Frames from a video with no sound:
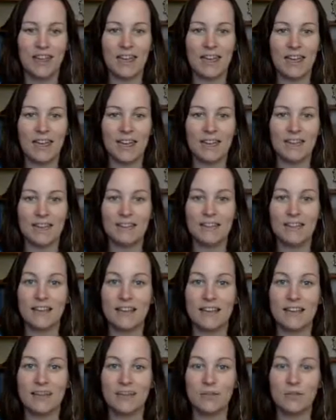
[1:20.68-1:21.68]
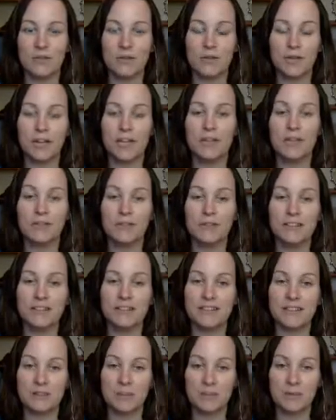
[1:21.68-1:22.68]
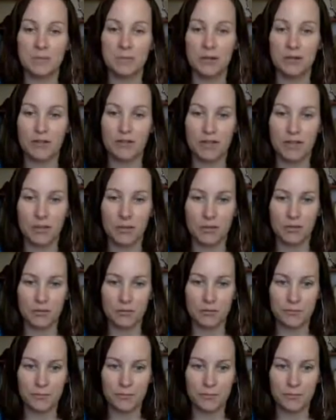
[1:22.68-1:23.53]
and anyone dealing with pelvic health.